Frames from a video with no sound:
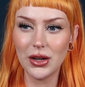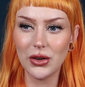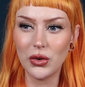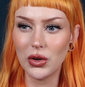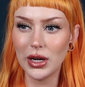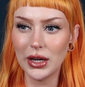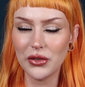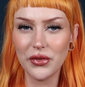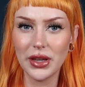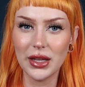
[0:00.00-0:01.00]
or I don't
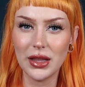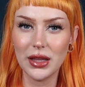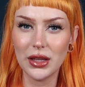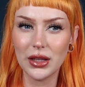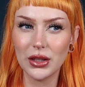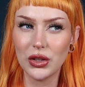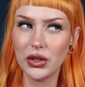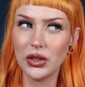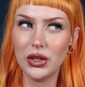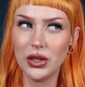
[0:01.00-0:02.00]
feel
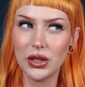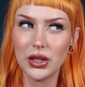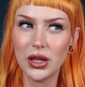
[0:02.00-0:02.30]
good